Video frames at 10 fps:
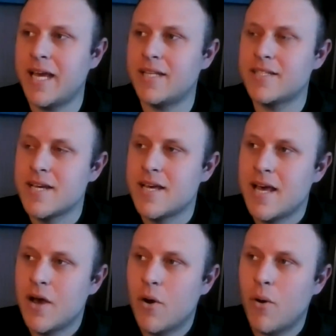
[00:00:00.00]
And
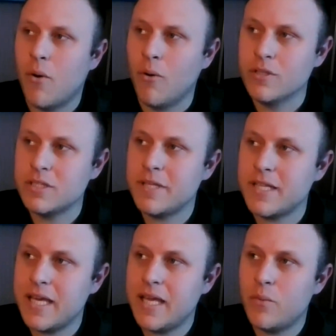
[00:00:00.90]

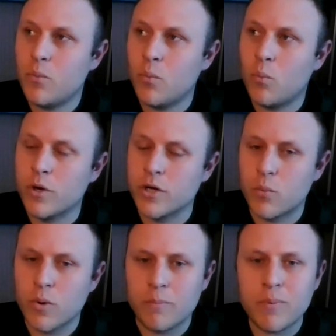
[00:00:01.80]
ultimately,
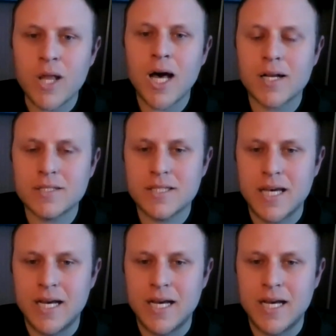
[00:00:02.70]
we're blocked